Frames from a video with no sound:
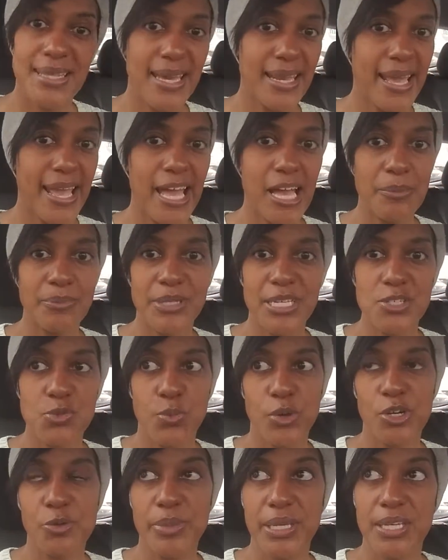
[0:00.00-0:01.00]
that app as
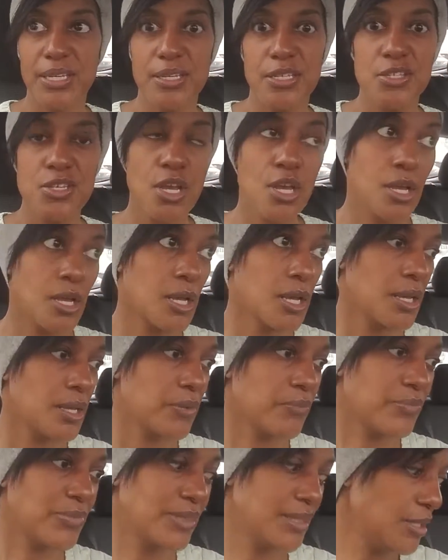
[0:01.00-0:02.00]
well, because
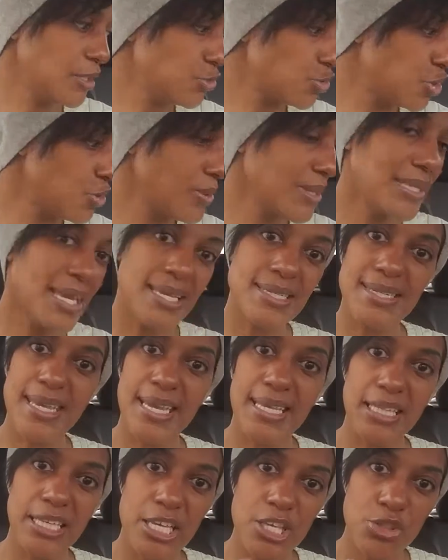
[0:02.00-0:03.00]
doing that
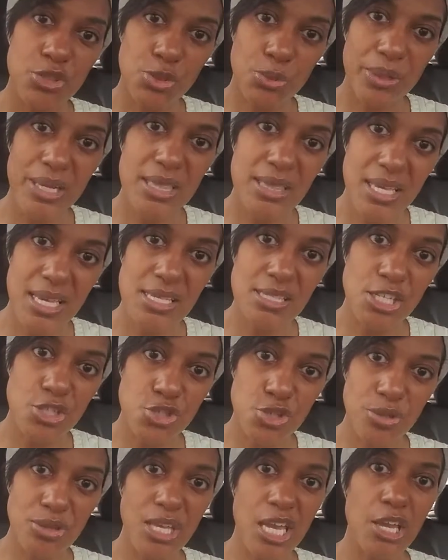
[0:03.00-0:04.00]
daily, 3 things
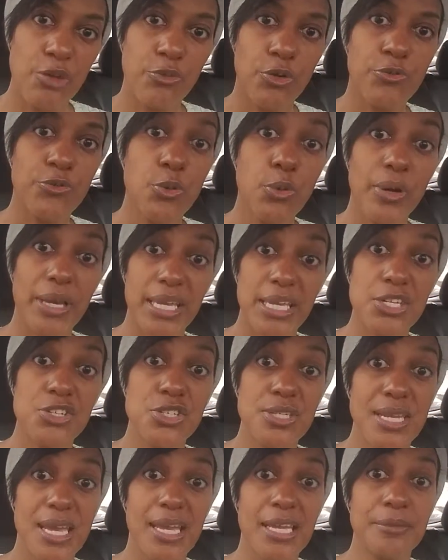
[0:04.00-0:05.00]
that you're thankful for
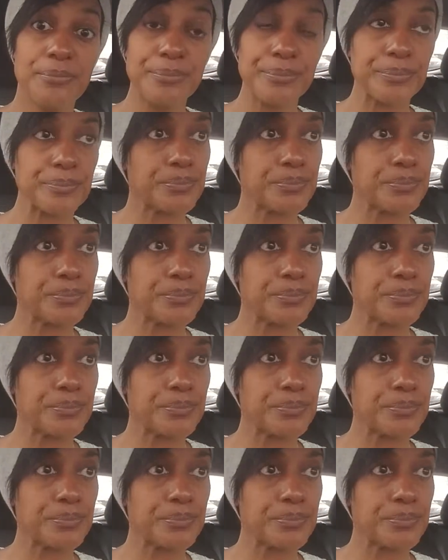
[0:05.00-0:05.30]
each day,